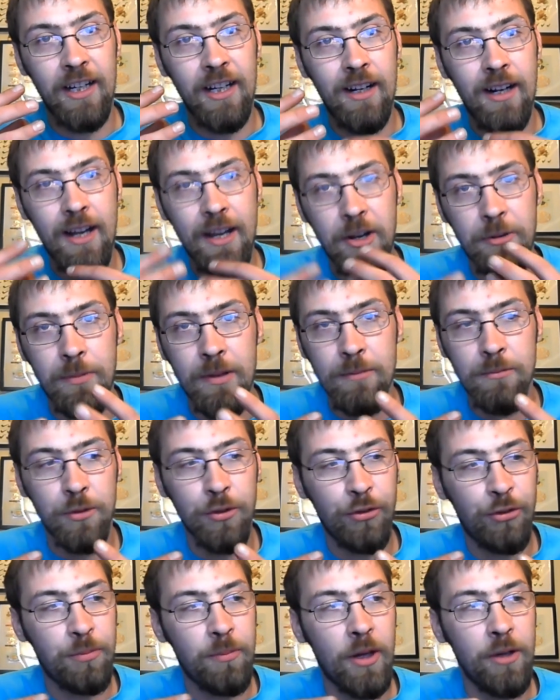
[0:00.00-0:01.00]
getting a little bit
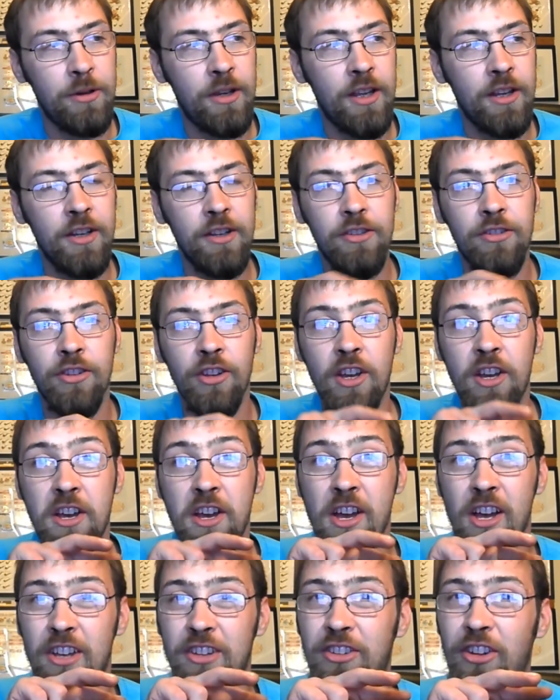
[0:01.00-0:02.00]
more smokiness,
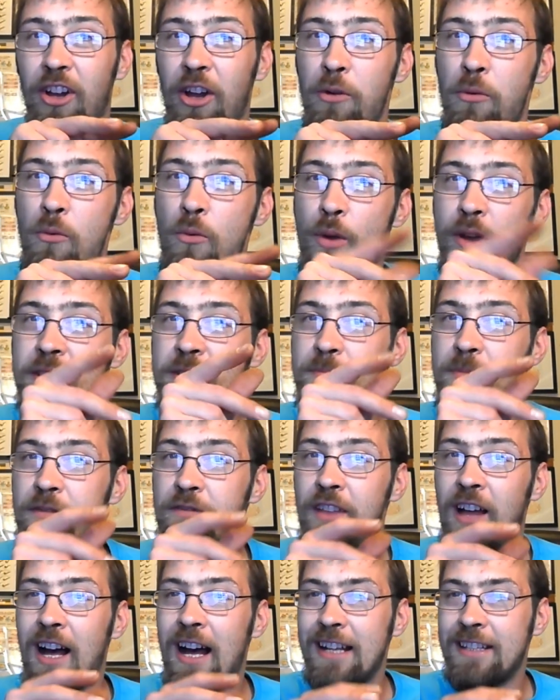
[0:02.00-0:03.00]
a slight
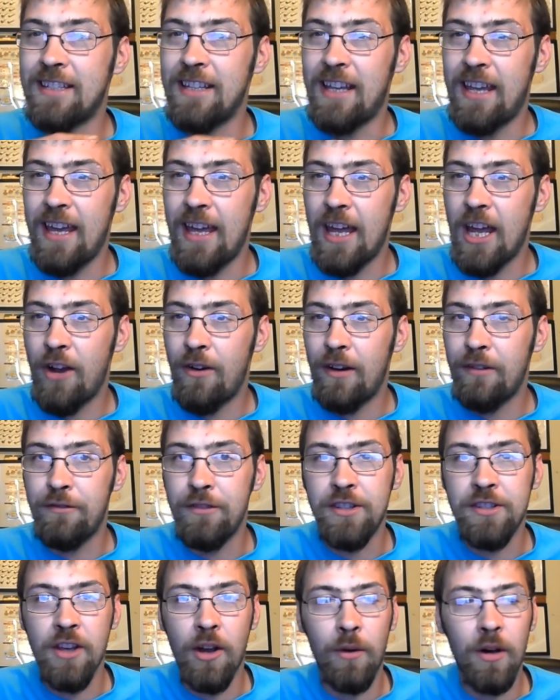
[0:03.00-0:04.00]
wisp of the Latakia
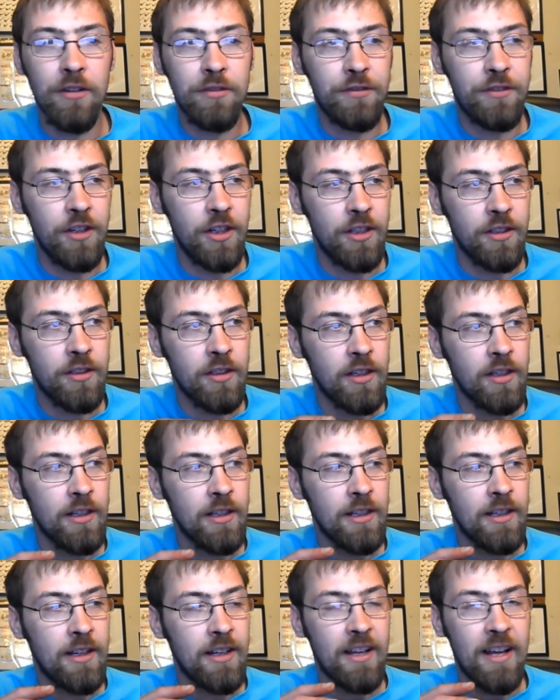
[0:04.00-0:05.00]
every so often,
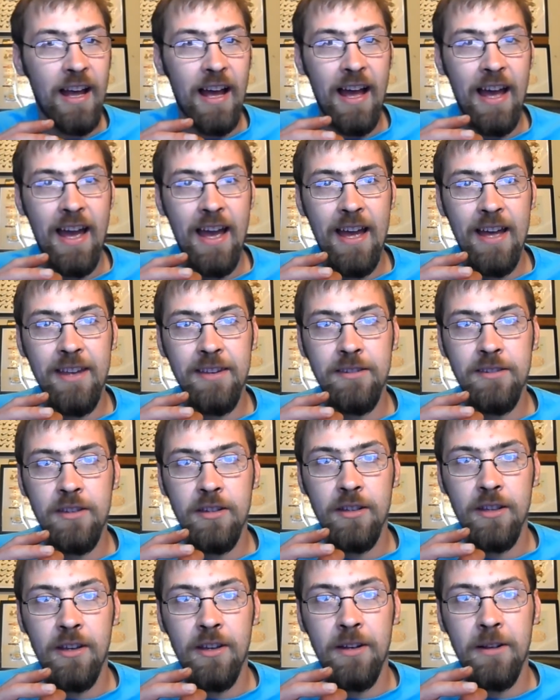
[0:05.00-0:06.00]

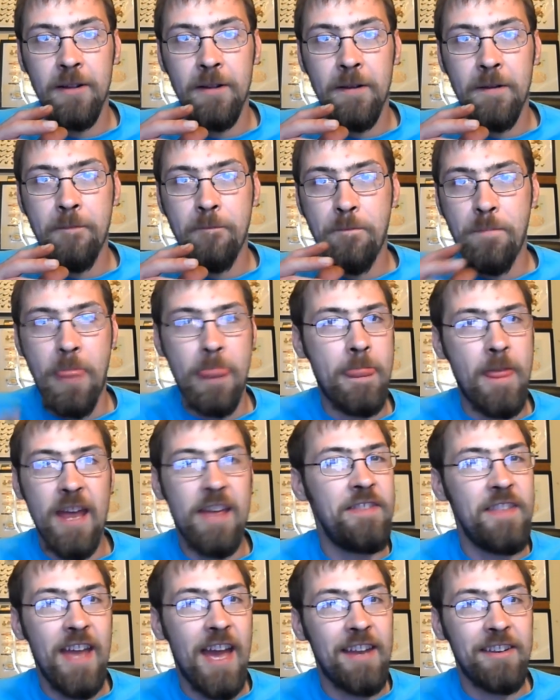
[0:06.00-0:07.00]
and
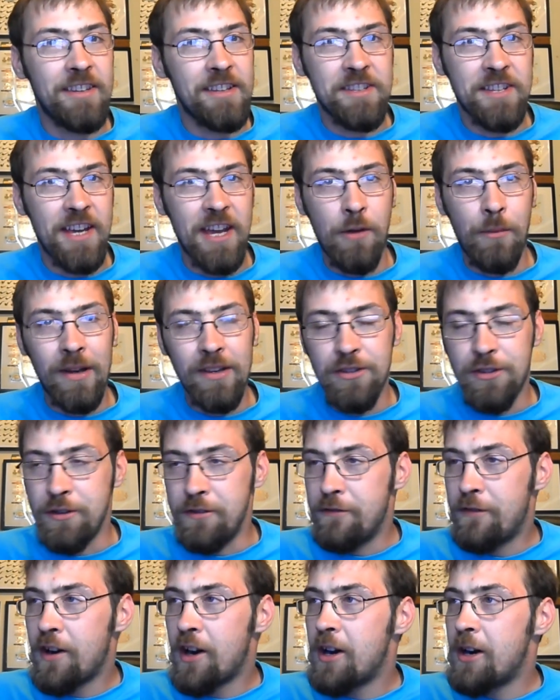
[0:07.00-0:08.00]
in the end I say it went
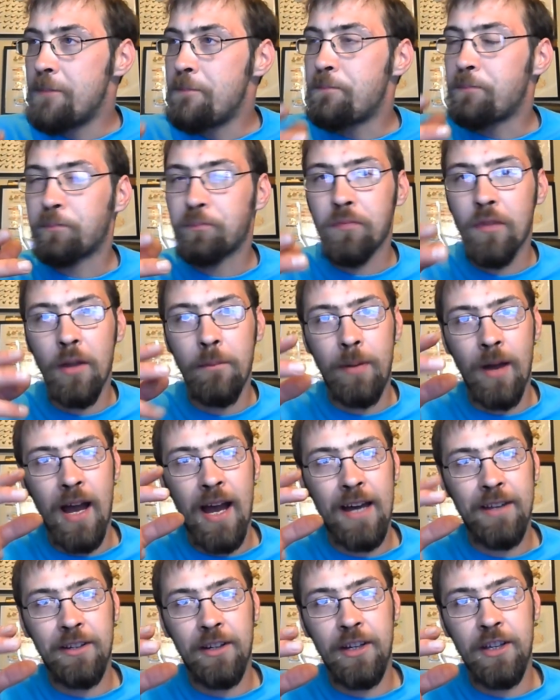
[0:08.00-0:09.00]
too far.
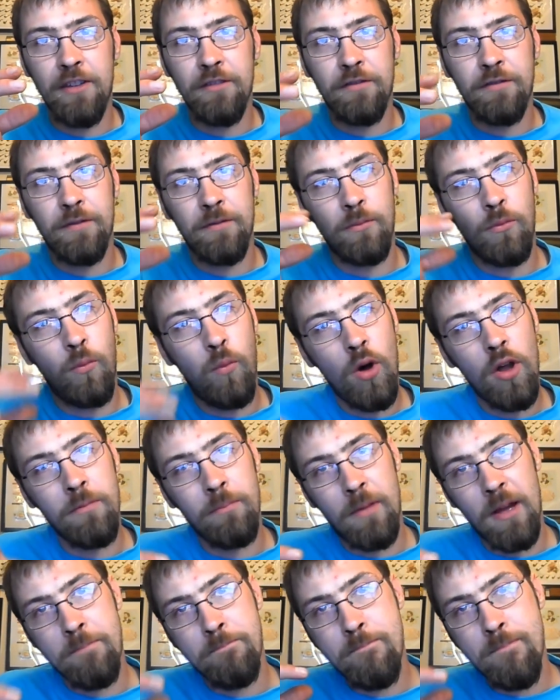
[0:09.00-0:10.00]
But had I have
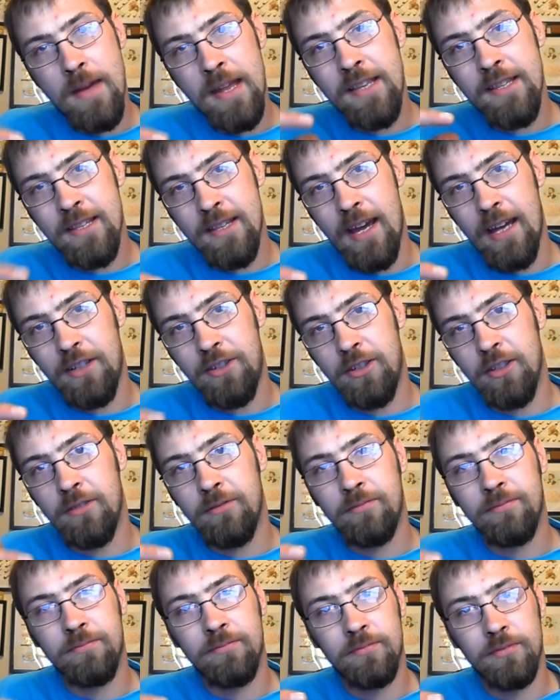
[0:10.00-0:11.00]
what my
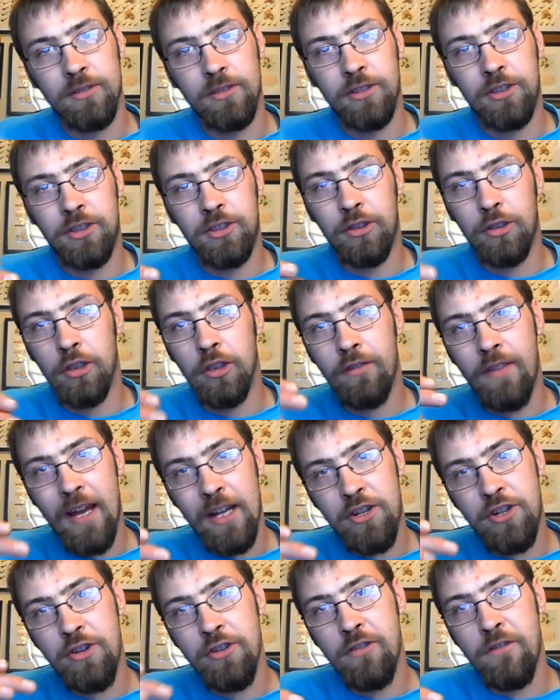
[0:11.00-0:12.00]
midsection, sort of,
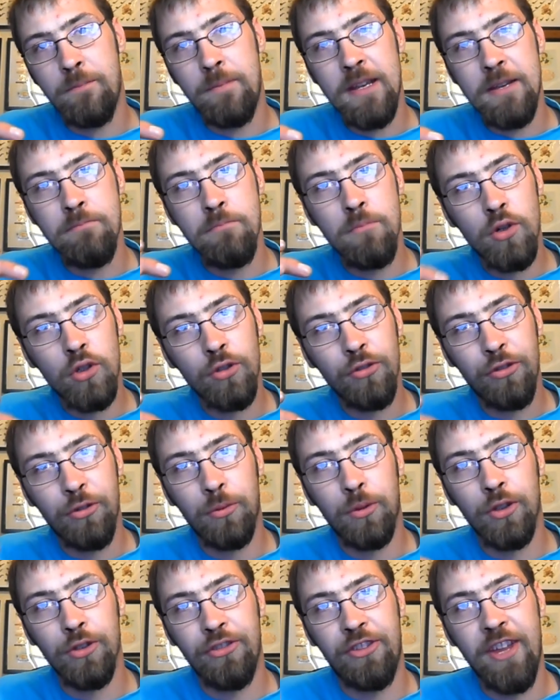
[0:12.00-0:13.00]
that should have been more
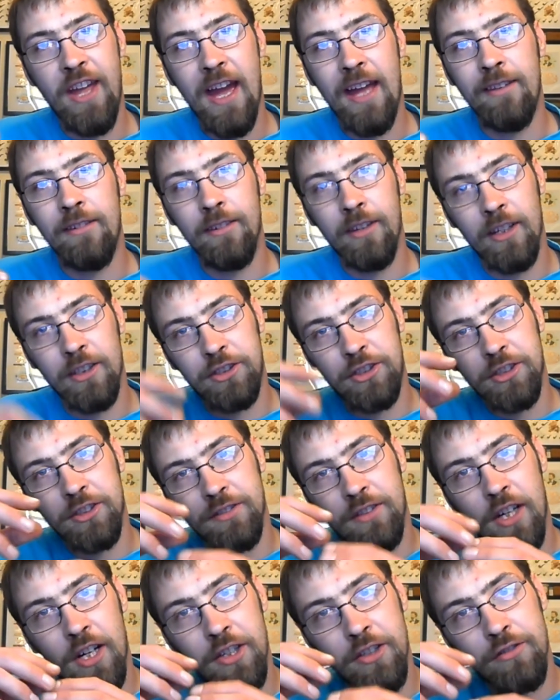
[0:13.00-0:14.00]
towards the end, and I
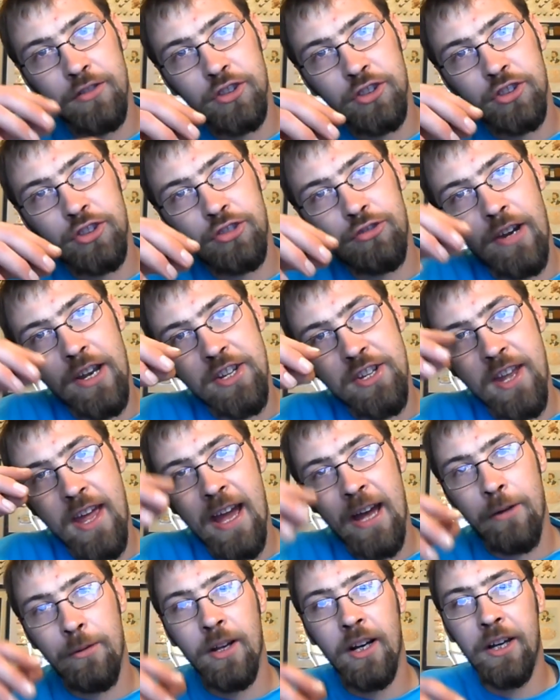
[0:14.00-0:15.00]
should have kind of just stretched
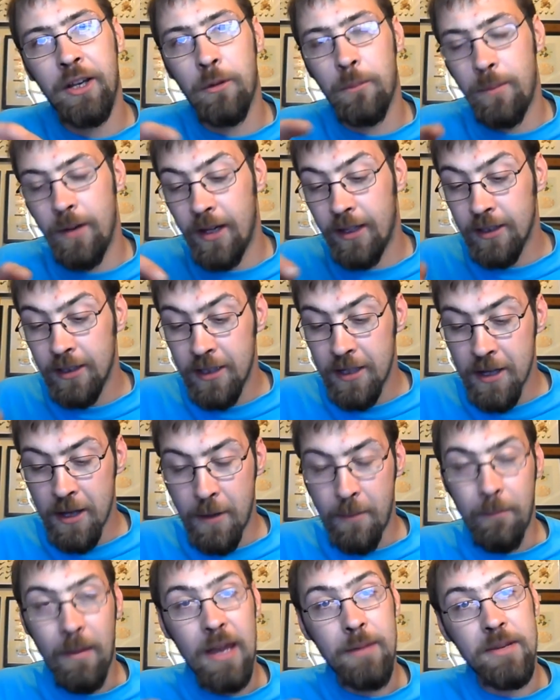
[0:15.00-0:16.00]
it out a little bit,
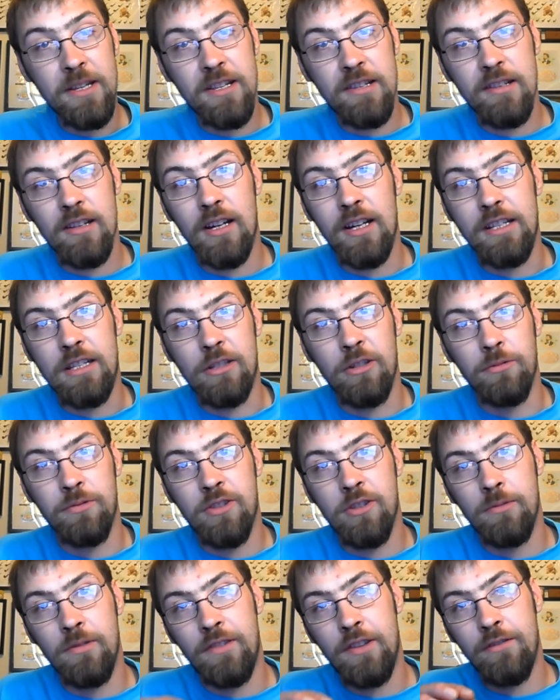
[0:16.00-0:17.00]
maybe sliced
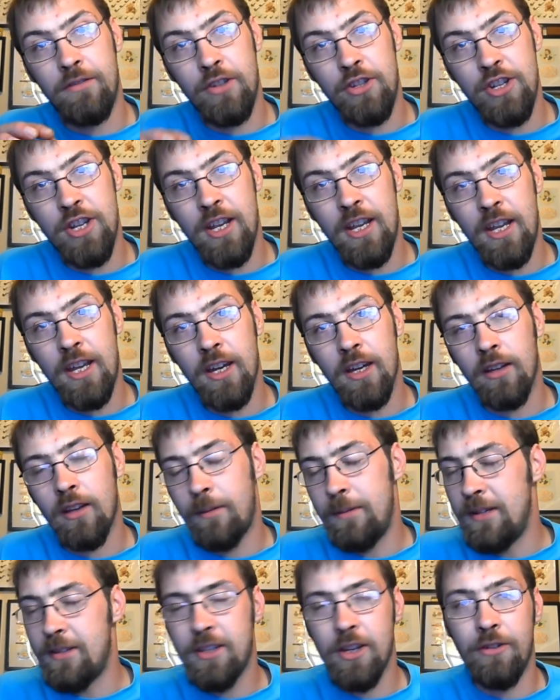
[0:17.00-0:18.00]
up some of the
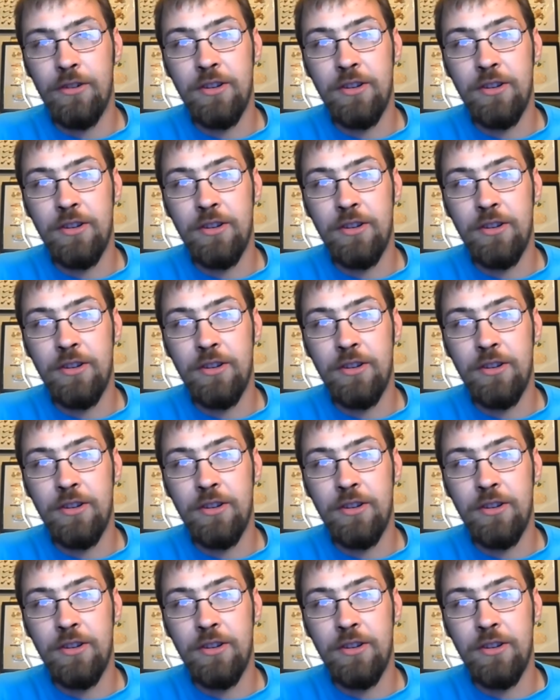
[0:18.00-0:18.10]
Virginia,